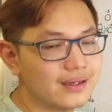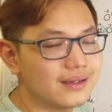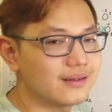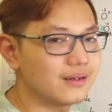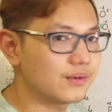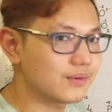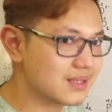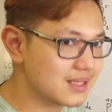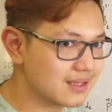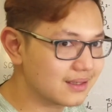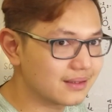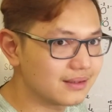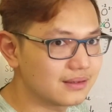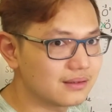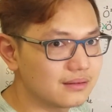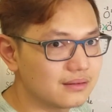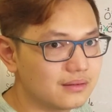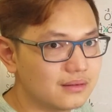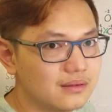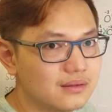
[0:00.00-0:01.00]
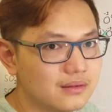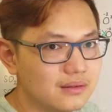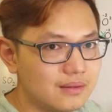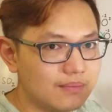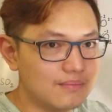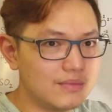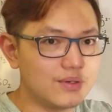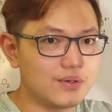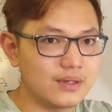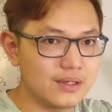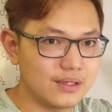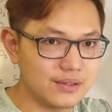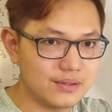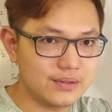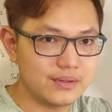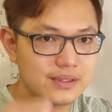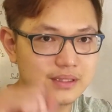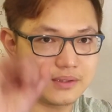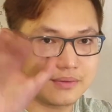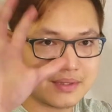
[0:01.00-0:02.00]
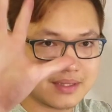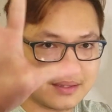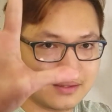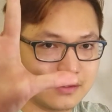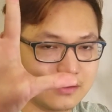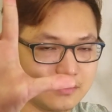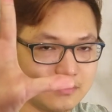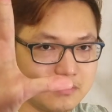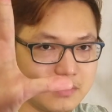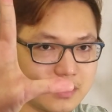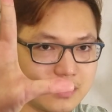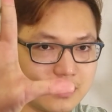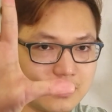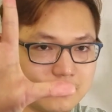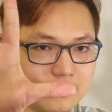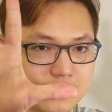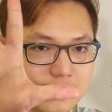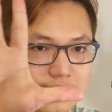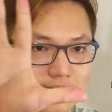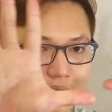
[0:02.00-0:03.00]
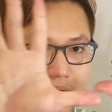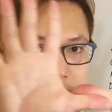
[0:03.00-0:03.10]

and oxide. Mono and oxide becomes